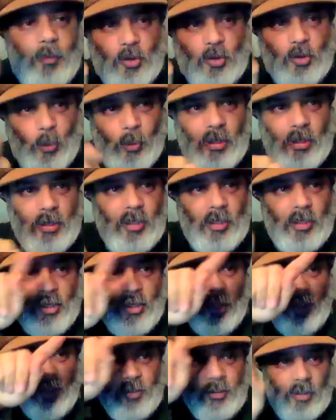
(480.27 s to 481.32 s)
between each
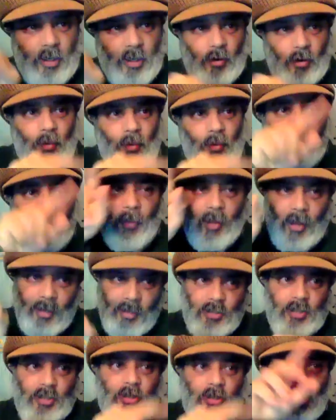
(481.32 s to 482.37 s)
other to get around that
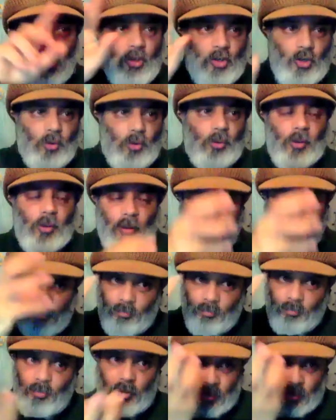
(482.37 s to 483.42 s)
is essential. And
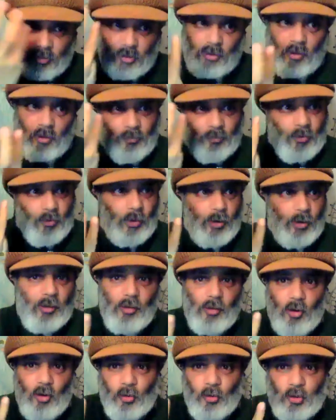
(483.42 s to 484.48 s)
but that's a very
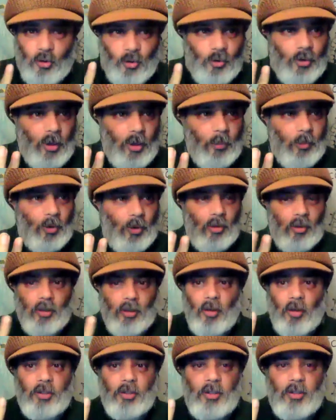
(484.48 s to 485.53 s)
long story. I'm not going to
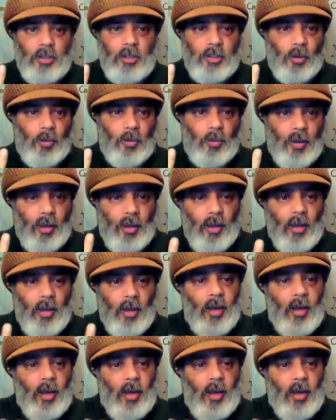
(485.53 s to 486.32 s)
go into detail there.